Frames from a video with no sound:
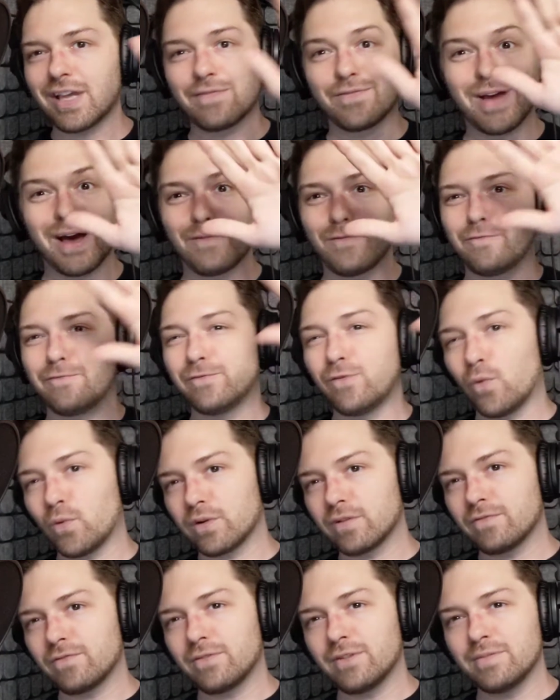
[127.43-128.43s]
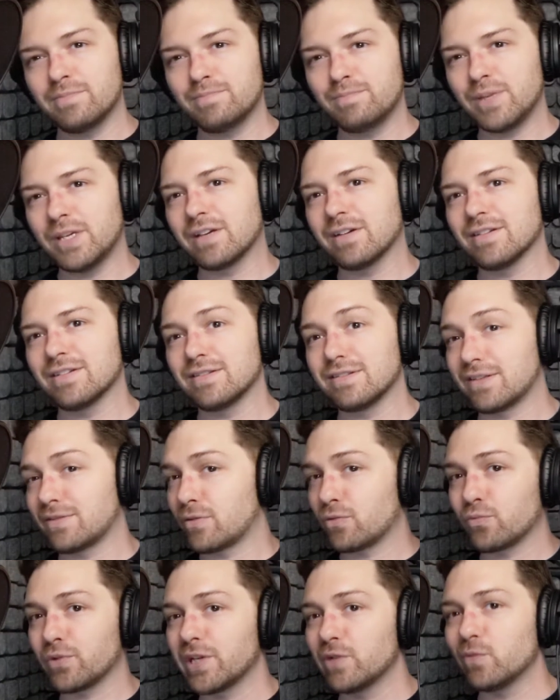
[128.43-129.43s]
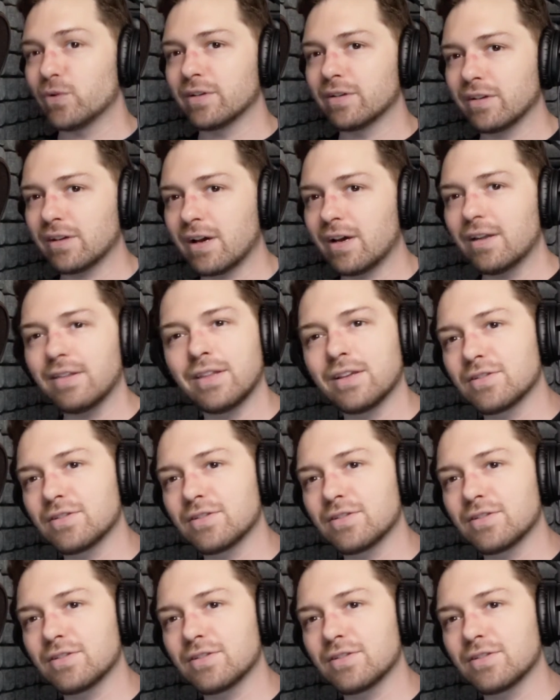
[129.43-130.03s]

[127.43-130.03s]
I've got 4 of them because 3 wouldn't cut it.